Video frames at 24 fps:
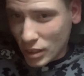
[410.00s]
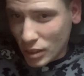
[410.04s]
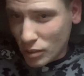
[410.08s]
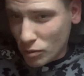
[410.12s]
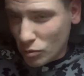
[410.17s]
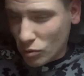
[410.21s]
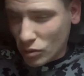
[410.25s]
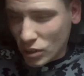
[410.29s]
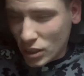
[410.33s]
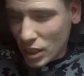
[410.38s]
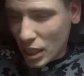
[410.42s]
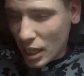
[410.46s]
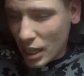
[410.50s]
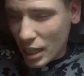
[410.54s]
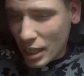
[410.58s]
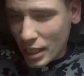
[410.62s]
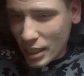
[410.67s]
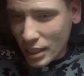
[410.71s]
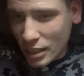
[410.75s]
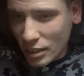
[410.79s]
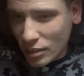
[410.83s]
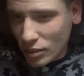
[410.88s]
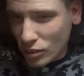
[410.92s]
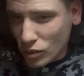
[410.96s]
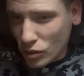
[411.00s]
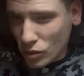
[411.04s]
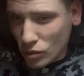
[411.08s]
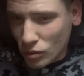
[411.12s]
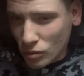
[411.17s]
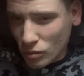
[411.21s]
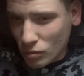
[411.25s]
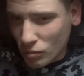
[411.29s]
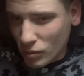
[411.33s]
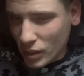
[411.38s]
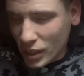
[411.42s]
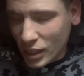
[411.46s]
side of
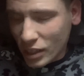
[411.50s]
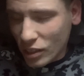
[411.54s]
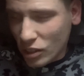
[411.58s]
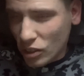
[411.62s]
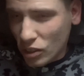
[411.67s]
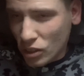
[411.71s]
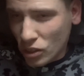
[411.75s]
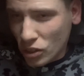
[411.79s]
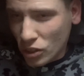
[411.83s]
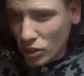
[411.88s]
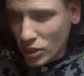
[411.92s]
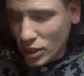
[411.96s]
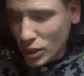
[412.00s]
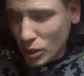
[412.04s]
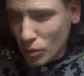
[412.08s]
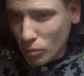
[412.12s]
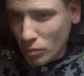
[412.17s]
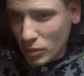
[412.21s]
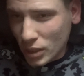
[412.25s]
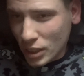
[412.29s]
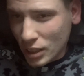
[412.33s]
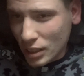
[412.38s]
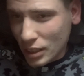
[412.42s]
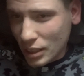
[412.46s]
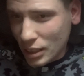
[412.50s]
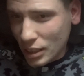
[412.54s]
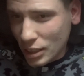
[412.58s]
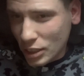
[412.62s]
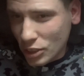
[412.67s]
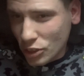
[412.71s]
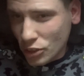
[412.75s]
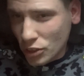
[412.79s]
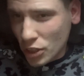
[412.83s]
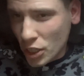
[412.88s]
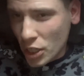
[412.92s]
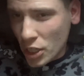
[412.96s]
the hill or something
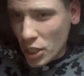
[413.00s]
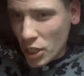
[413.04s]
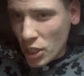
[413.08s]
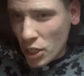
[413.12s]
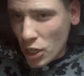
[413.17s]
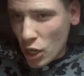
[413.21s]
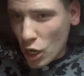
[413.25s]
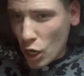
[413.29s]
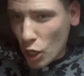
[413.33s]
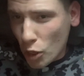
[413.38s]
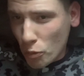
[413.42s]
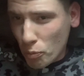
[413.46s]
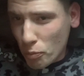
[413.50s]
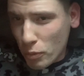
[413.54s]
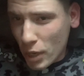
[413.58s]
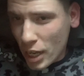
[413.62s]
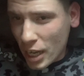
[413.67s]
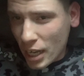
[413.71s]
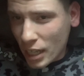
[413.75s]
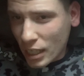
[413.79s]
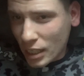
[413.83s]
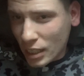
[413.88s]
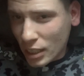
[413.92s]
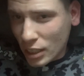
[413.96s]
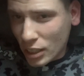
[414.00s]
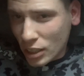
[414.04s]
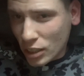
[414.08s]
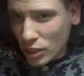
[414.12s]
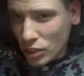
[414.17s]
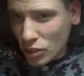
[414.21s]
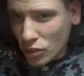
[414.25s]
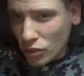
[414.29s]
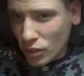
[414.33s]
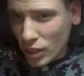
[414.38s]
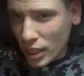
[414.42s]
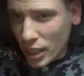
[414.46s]
because our
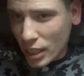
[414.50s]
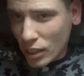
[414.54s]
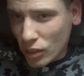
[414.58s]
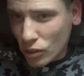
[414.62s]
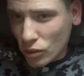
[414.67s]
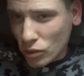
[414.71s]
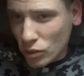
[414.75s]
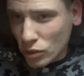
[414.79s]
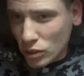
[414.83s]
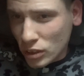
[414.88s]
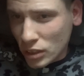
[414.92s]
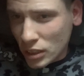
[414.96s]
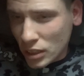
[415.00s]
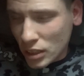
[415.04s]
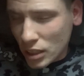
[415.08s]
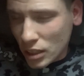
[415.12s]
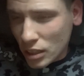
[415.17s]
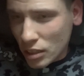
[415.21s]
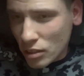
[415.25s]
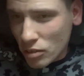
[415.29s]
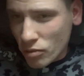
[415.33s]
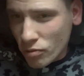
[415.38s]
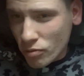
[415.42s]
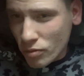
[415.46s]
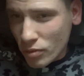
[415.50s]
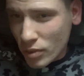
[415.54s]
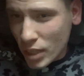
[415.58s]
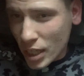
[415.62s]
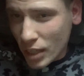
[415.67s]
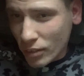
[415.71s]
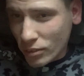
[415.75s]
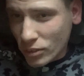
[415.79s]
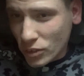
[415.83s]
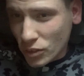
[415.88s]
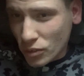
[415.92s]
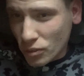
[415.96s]
background of
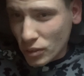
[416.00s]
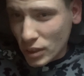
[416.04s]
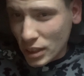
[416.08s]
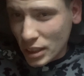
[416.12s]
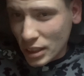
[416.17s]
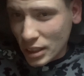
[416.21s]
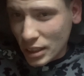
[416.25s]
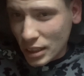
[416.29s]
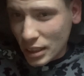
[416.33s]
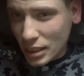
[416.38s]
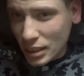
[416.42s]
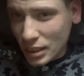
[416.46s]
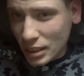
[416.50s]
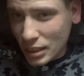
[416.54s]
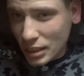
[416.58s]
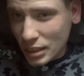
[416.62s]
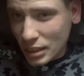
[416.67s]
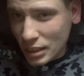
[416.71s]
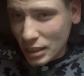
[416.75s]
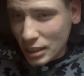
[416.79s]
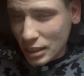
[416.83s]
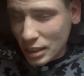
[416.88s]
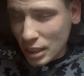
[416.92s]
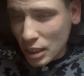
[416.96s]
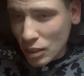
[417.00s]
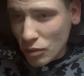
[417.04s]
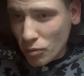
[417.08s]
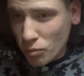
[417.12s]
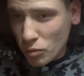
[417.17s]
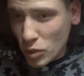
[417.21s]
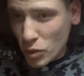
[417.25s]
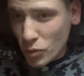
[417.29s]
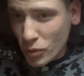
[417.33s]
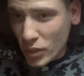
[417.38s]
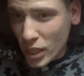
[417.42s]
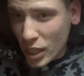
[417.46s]
after recess and stuff,
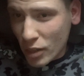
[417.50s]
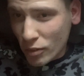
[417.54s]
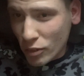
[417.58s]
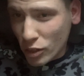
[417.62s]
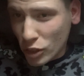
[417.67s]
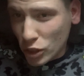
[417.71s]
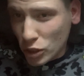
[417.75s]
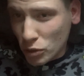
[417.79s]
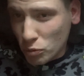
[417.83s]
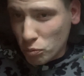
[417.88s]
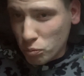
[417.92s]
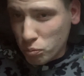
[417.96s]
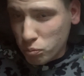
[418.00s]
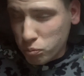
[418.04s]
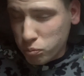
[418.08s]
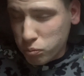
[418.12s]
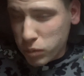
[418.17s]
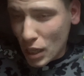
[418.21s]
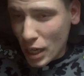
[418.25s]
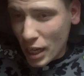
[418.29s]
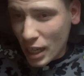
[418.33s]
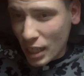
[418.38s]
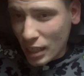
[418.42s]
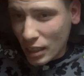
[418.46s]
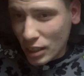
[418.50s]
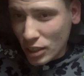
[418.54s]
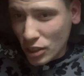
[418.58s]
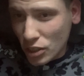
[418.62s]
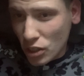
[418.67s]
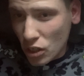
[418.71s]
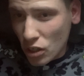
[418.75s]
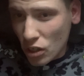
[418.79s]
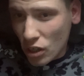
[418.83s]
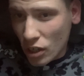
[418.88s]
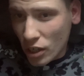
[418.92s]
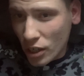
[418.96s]
we would have this
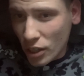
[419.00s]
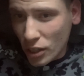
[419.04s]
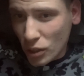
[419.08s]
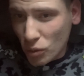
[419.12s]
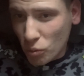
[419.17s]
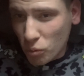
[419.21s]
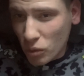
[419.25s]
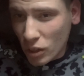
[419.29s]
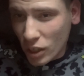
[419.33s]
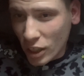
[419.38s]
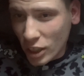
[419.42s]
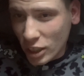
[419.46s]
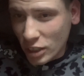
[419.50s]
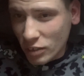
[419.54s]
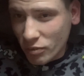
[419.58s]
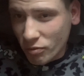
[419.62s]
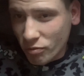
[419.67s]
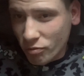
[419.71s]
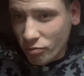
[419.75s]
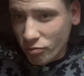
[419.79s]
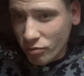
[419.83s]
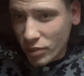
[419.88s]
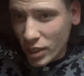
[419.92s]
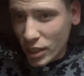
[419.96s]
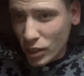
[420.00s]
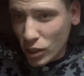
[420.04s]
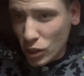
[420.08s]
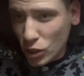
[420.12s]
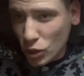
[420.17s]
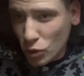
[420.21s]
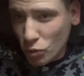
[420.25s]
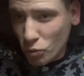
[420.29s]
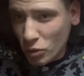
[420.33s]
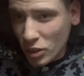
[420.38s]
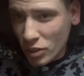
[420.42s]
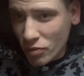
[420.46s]
backyard where it's
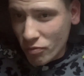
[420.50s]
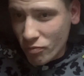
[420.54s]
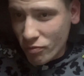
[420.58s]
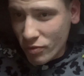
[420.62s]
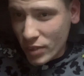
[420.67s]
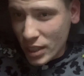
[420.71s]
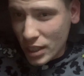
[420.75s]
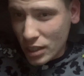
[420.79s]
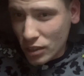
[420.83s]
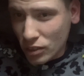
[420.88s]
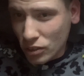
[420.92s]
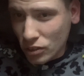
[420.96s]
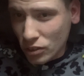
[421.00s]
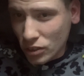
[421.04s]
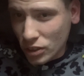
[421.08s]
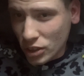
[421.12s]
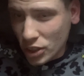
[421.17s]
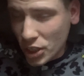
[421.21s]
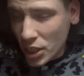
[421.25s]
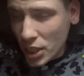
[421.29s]
filled with fields